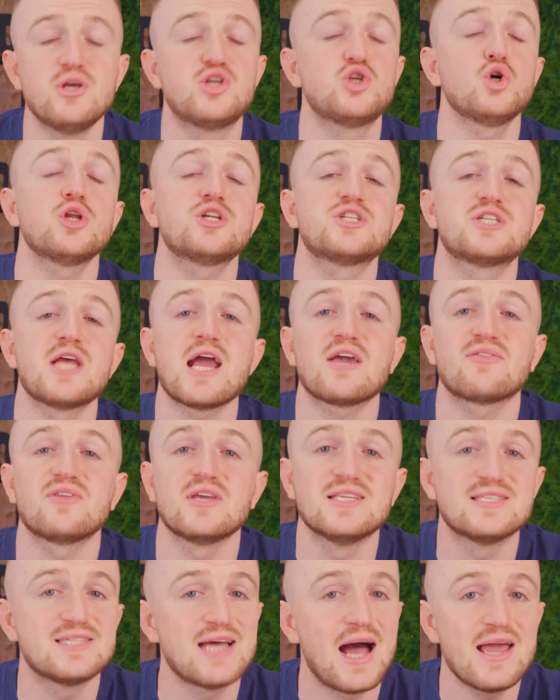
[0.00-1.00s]
Be sure to check
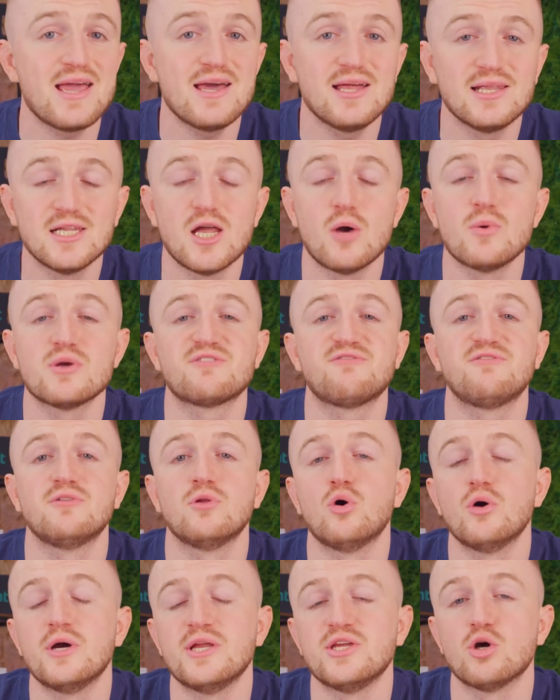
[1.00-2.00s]
the entire lowest
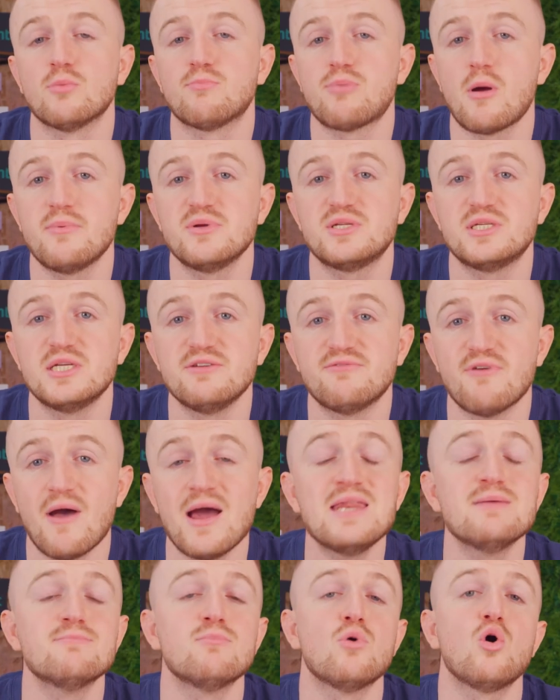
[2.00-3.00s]
floor in your property for
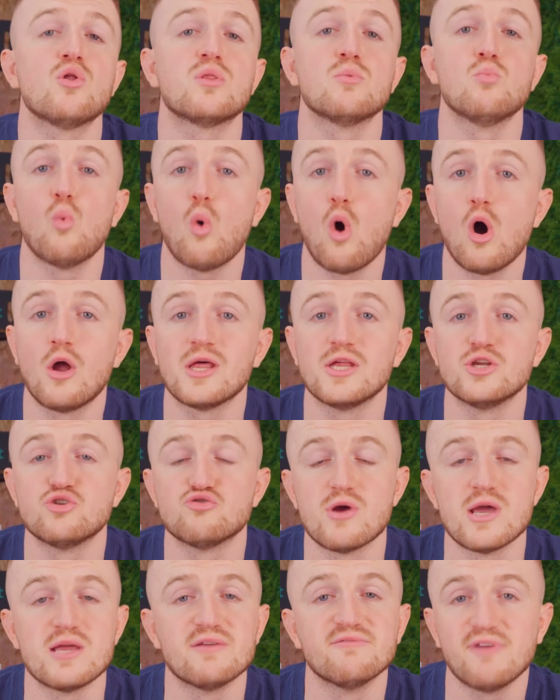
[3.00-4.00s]
any more than one
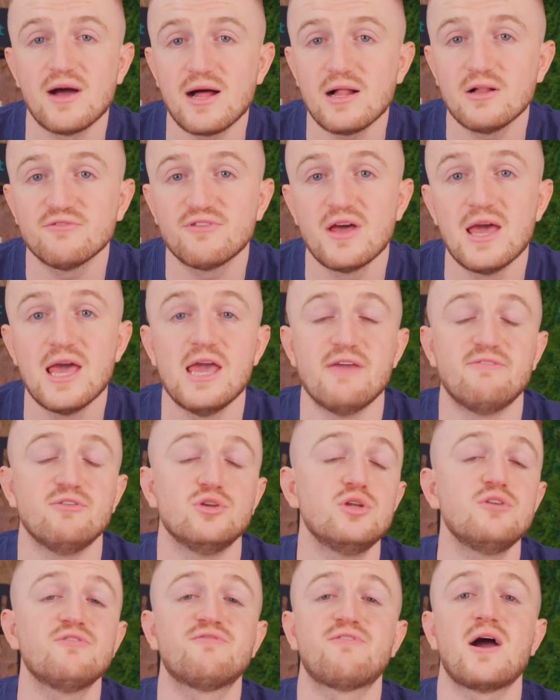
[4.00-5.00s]
drain valve. If
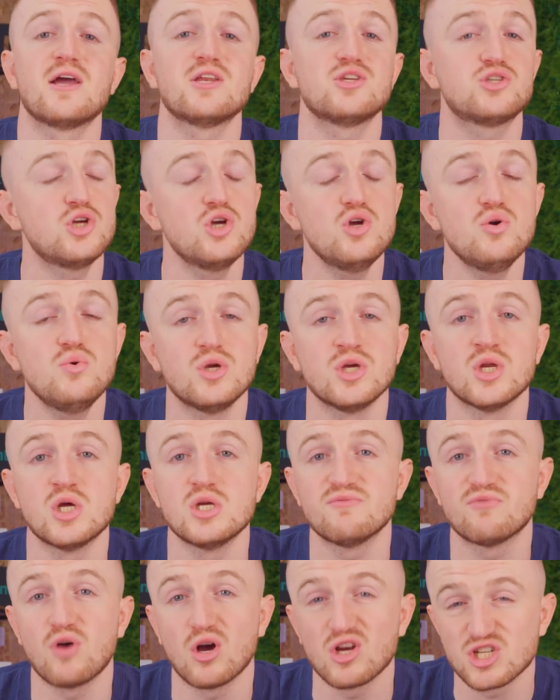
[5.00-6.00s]
you do find two, you know
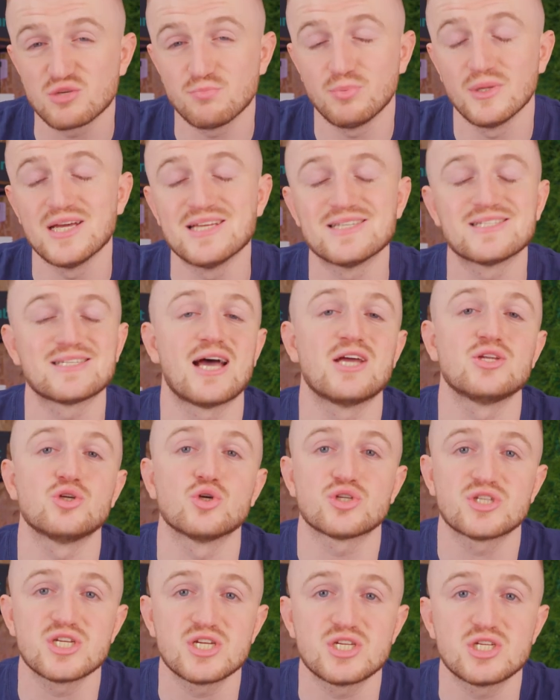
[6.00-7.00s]
you've got a split inside
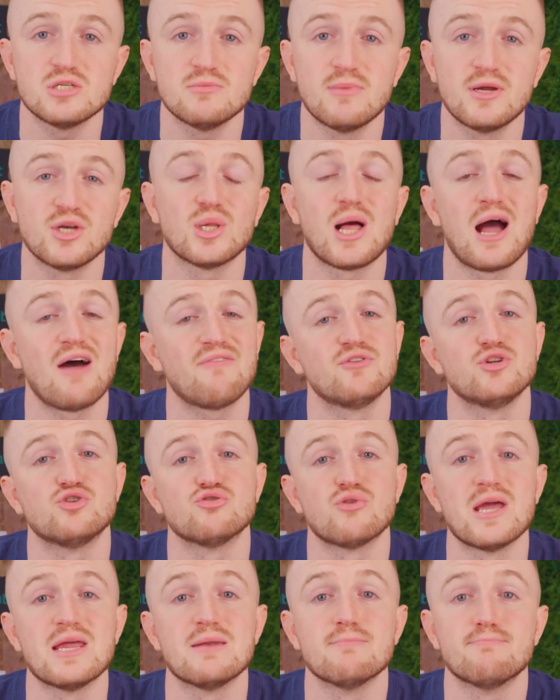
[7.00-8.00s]
your system and you'll have to
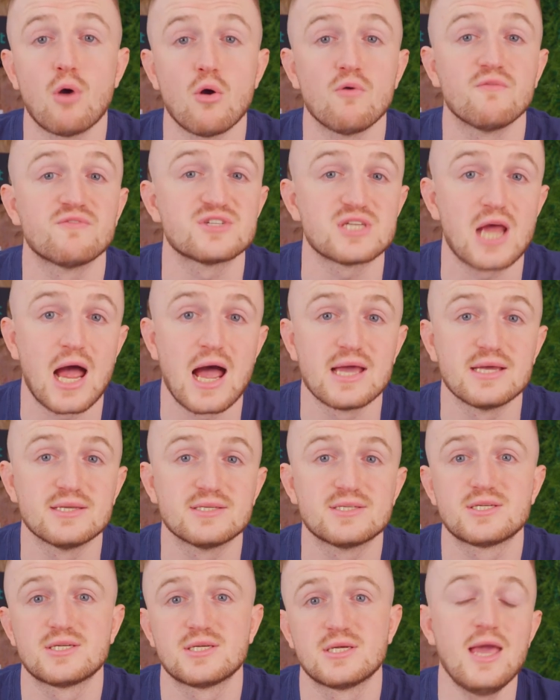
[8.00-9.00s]
drain both
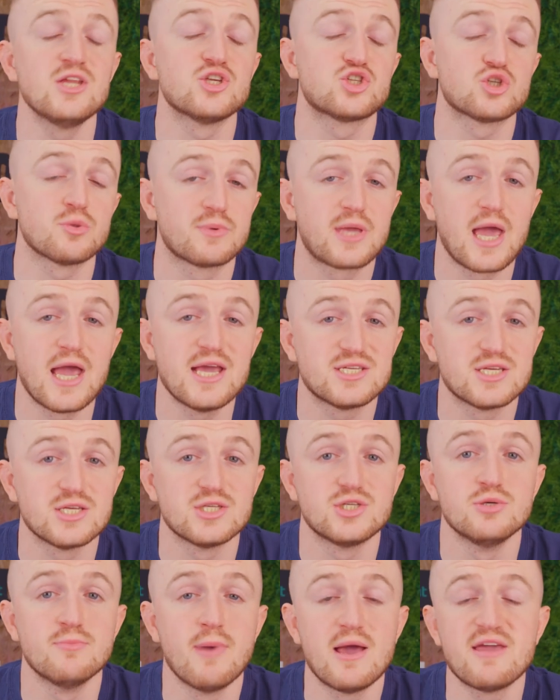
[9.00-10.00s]
sides. In some
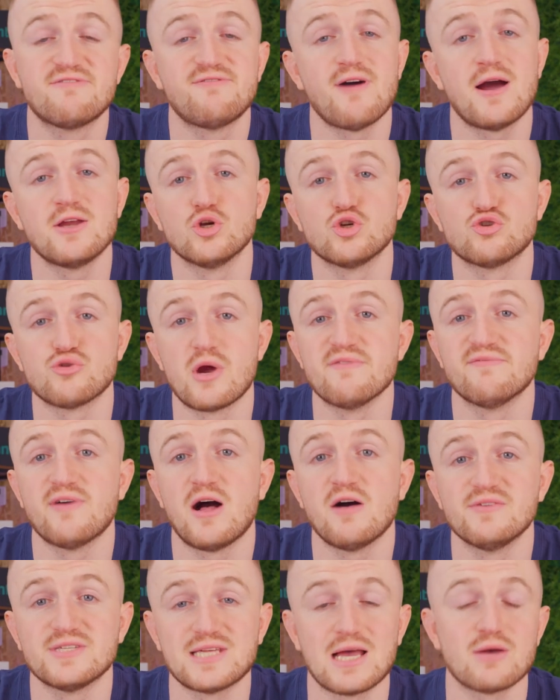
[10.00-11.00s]
cases, you may find your drain
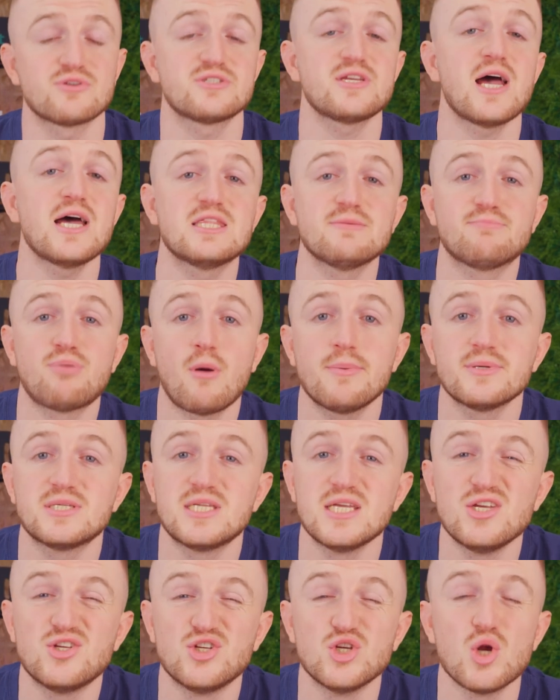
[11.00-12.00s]
valve is outside the
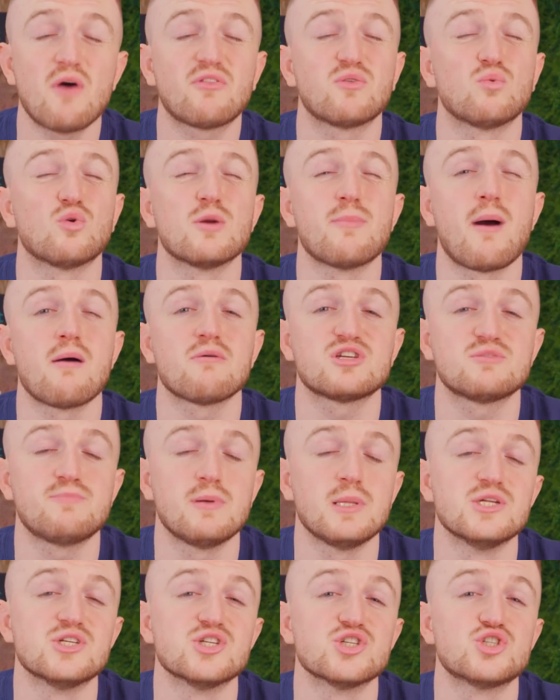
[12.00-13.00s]
property, so you don't have to worry about
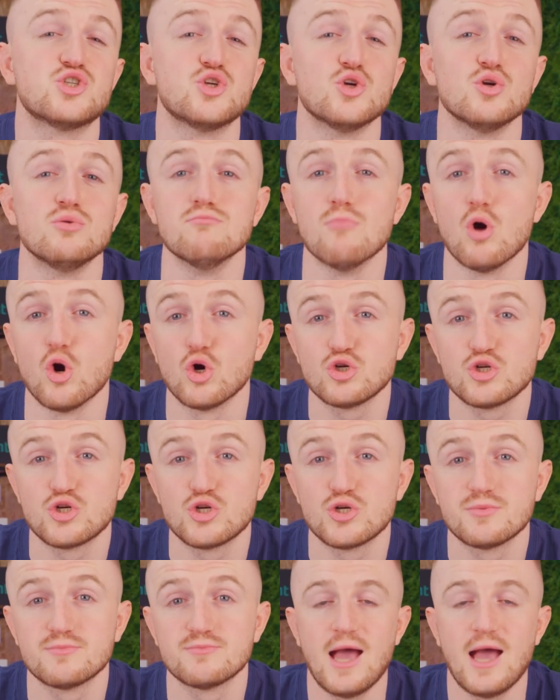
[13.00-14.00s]
spillages too much.